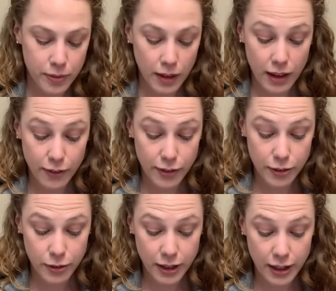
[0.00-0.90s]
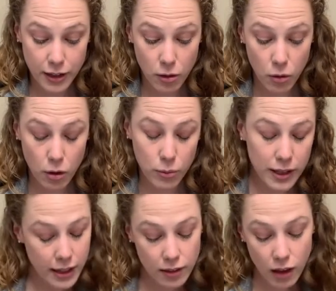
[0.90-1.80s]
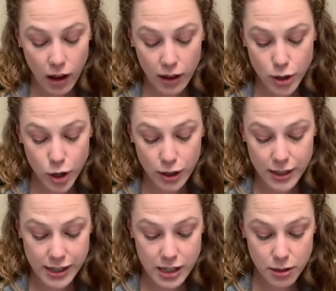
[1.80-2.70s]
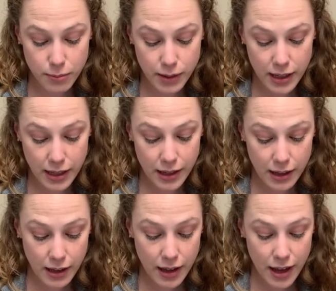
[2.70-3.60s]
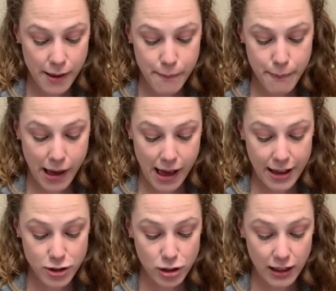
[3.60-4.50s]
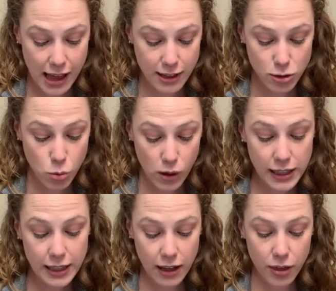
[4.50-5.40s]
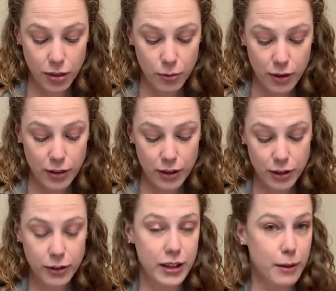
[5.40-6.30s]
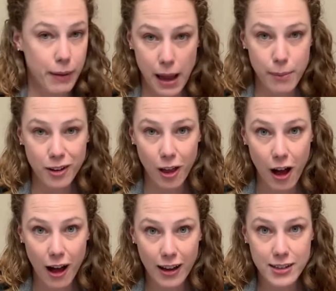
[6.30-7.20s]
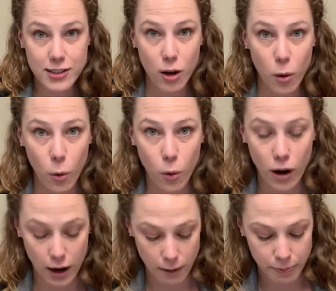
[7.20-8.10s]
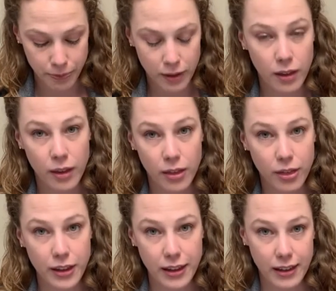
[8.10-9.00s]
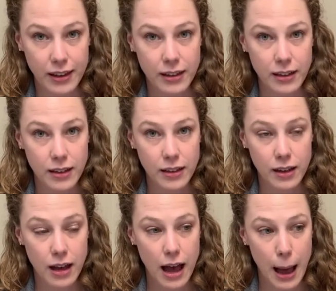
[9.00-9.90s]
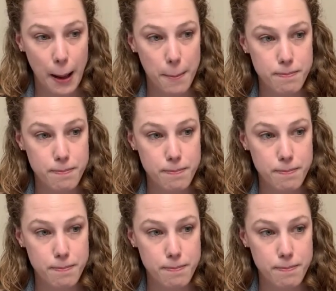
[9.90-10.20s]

If you get your reading log turned into me by July 20th, whether you're doing the paper logs or the, or